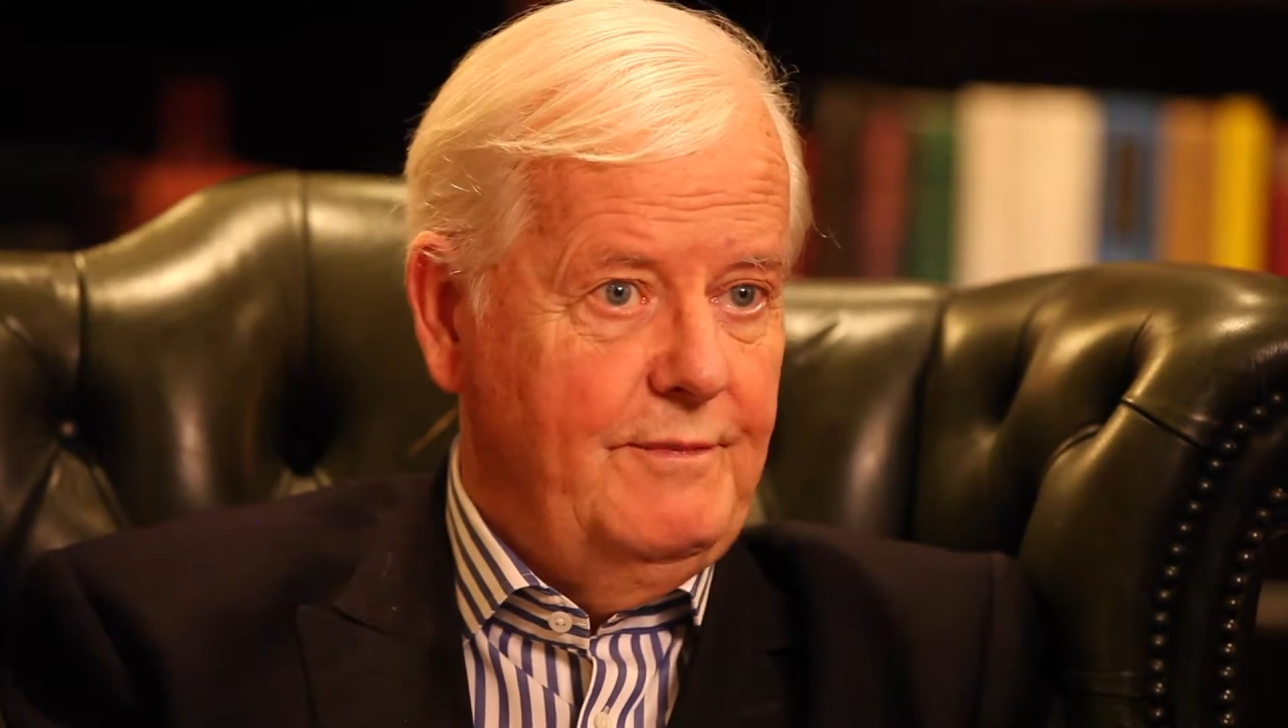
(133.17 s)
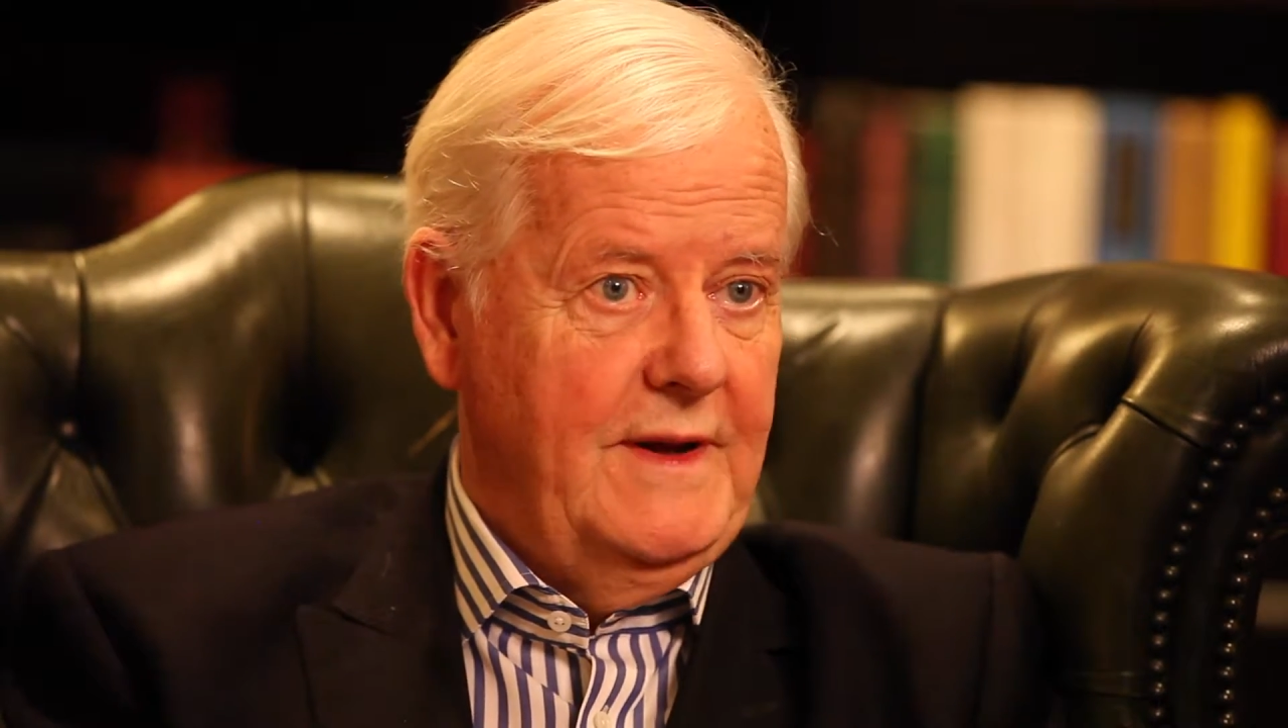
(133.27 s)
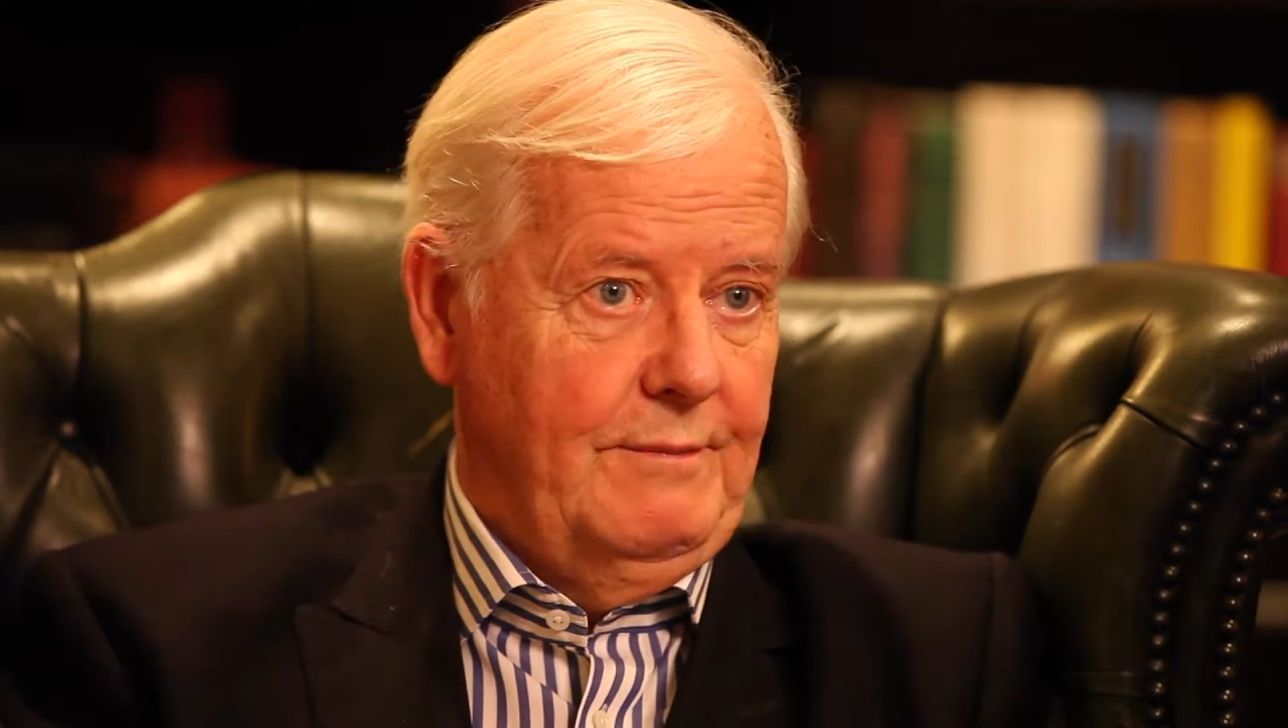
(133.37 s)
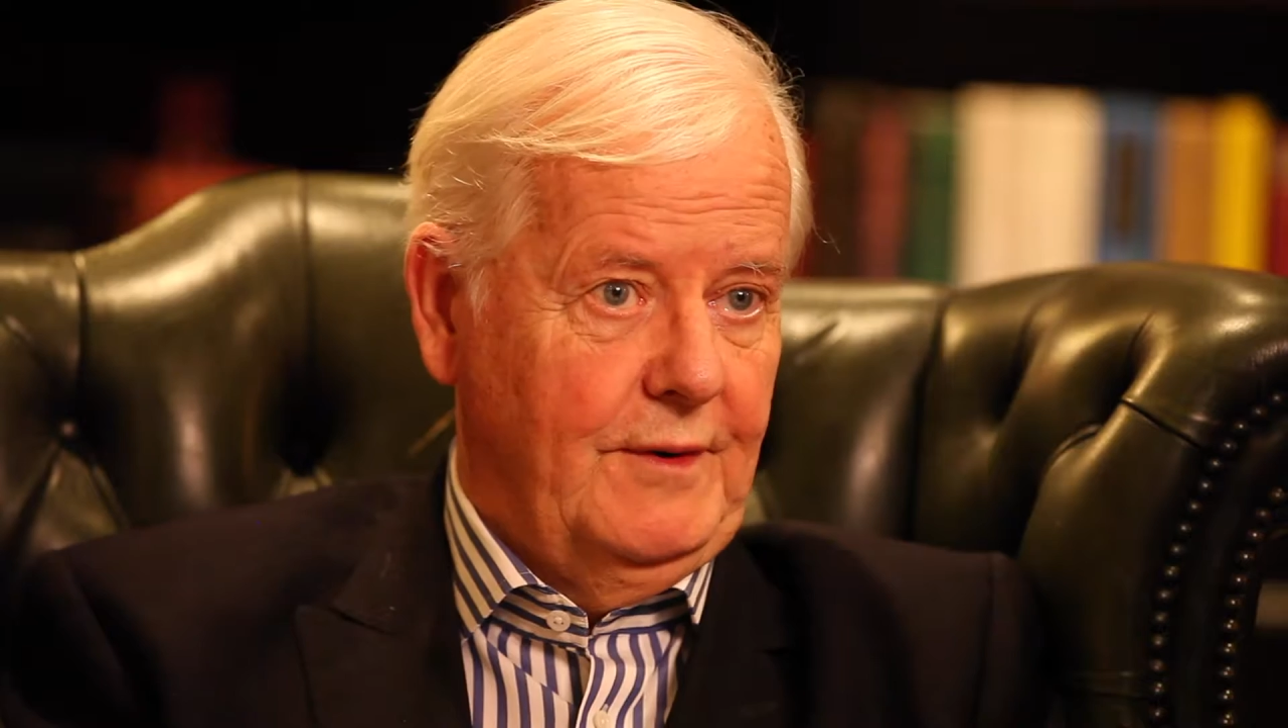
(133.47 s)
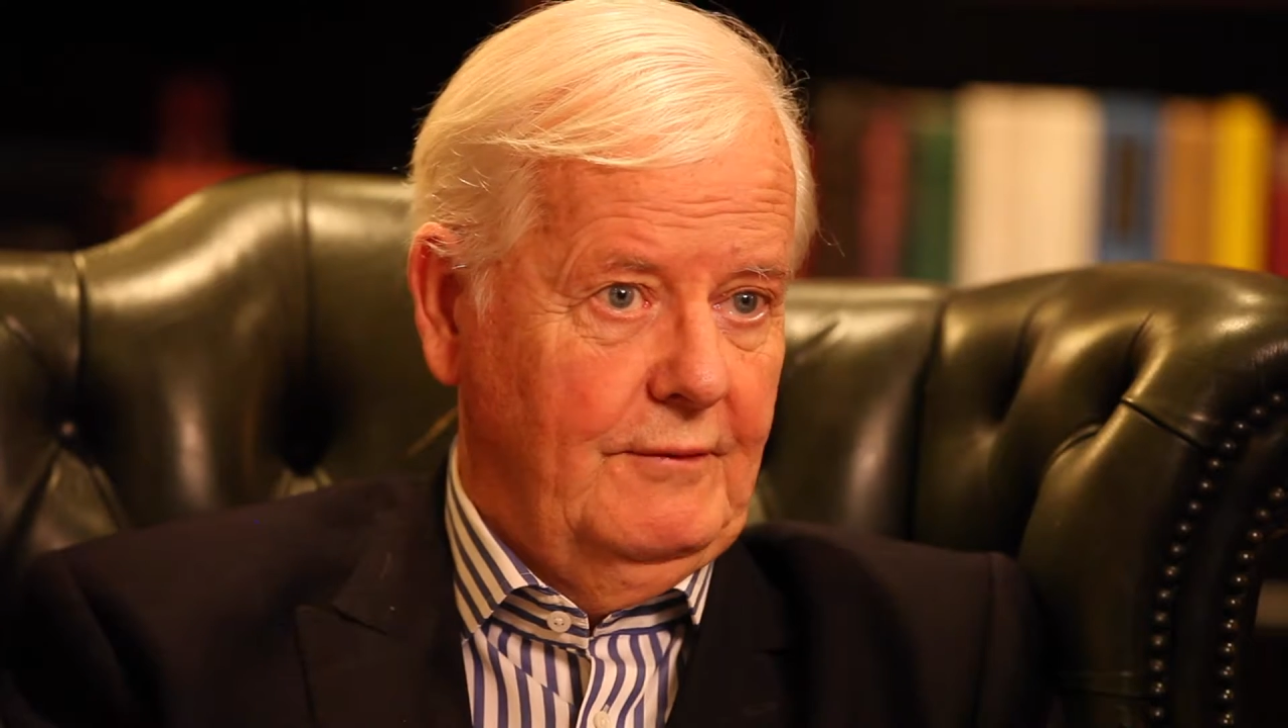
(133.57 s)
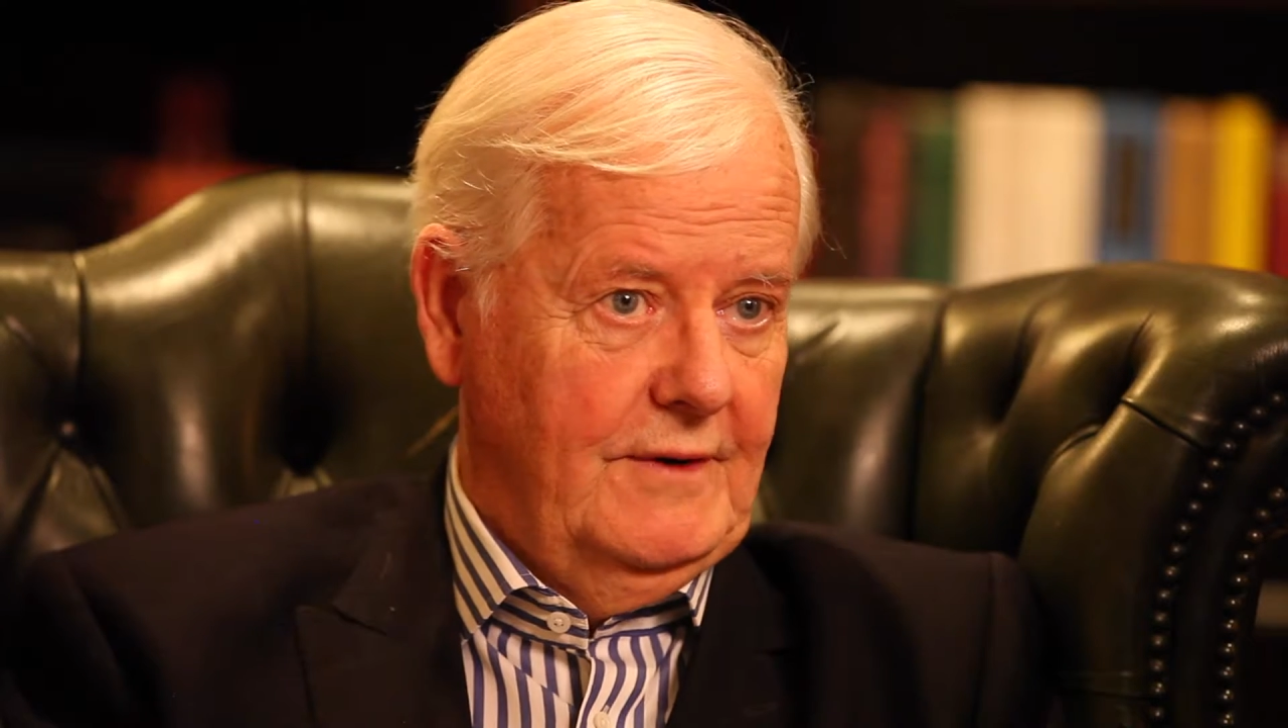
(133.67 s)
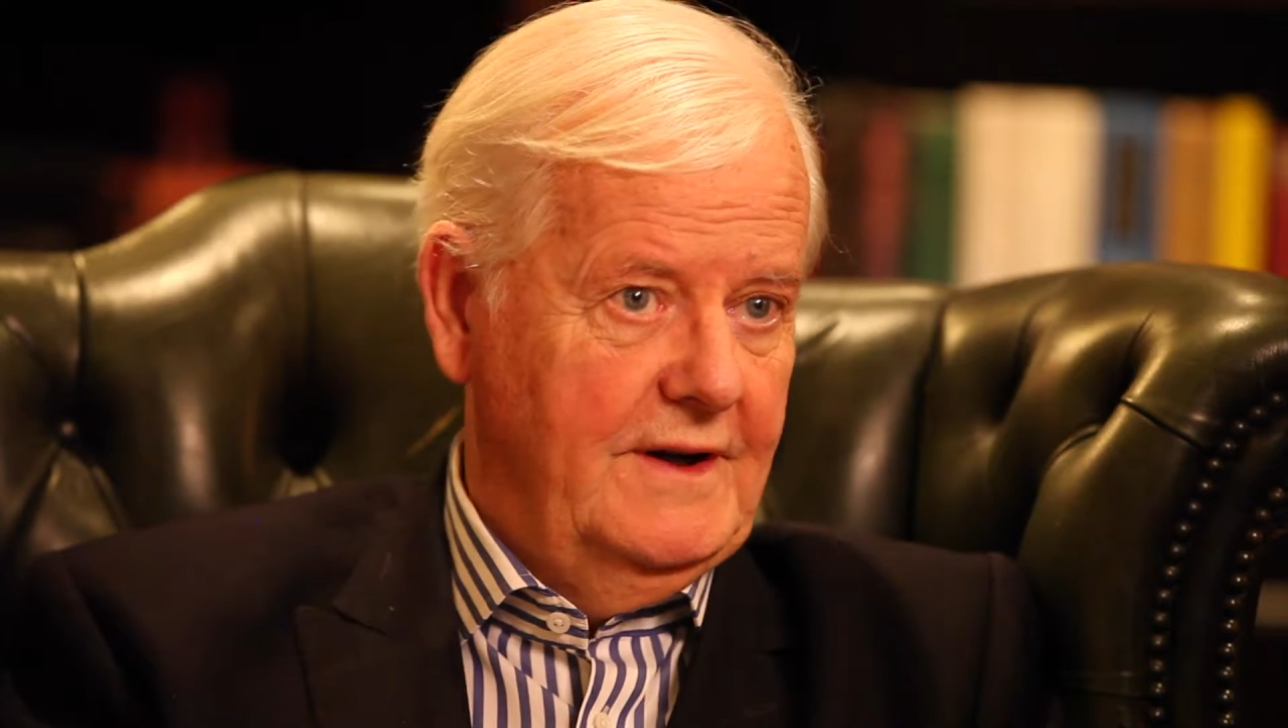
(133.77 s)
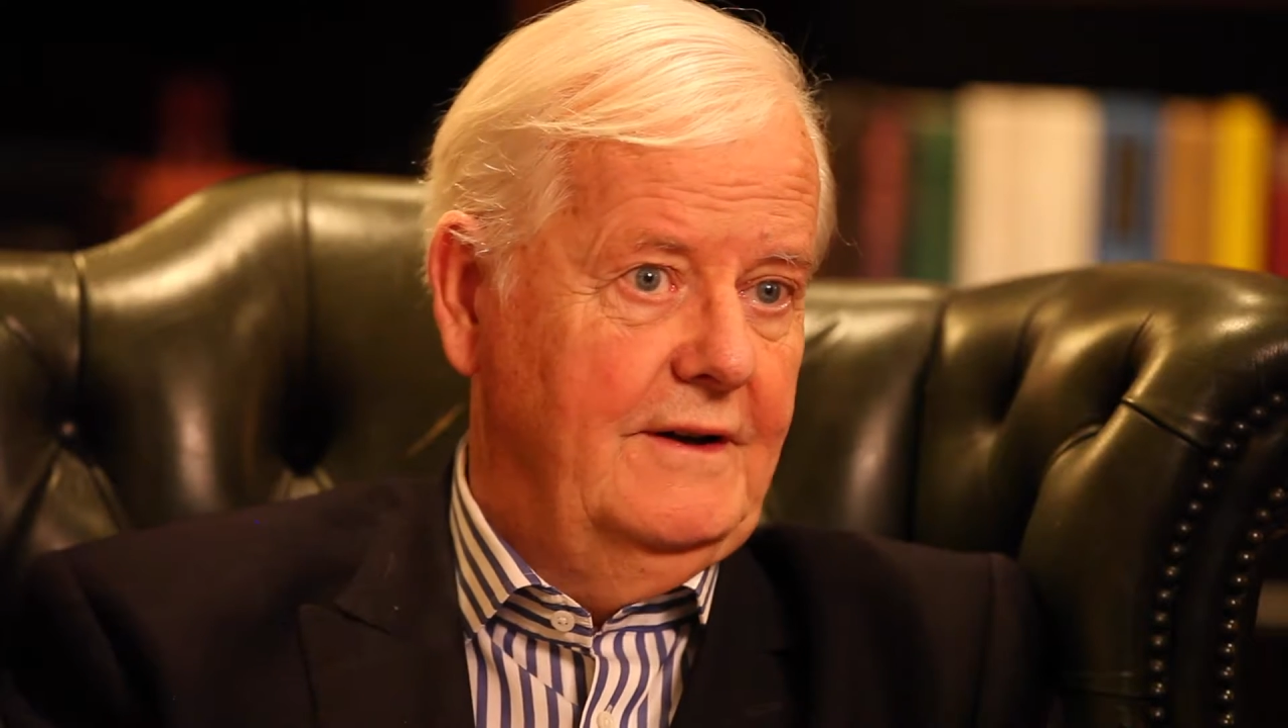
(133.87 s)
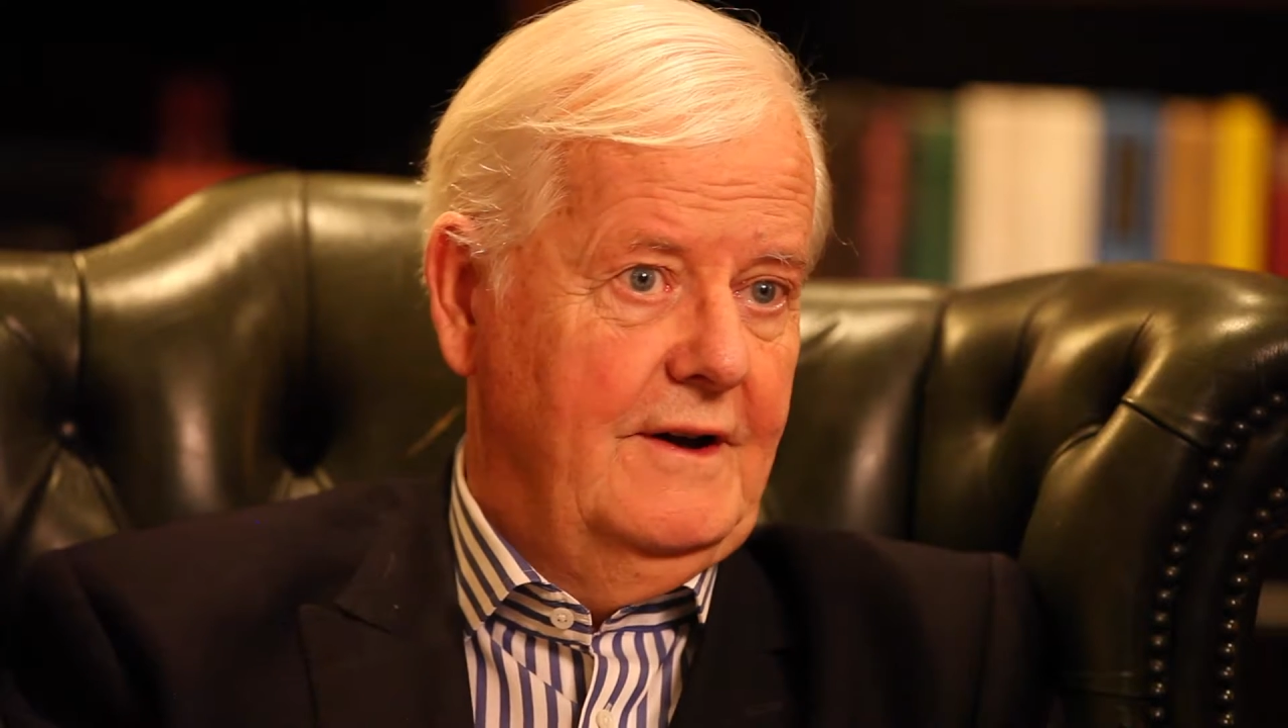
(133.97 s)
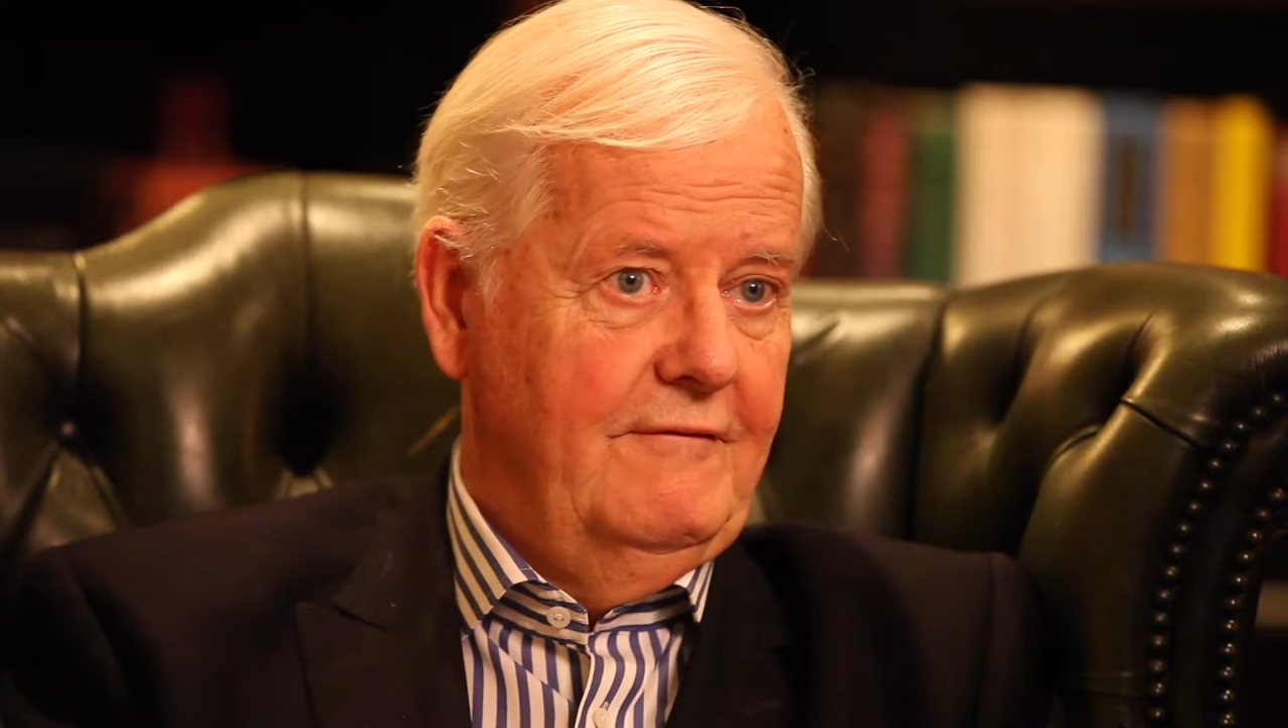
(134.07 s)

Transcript: people were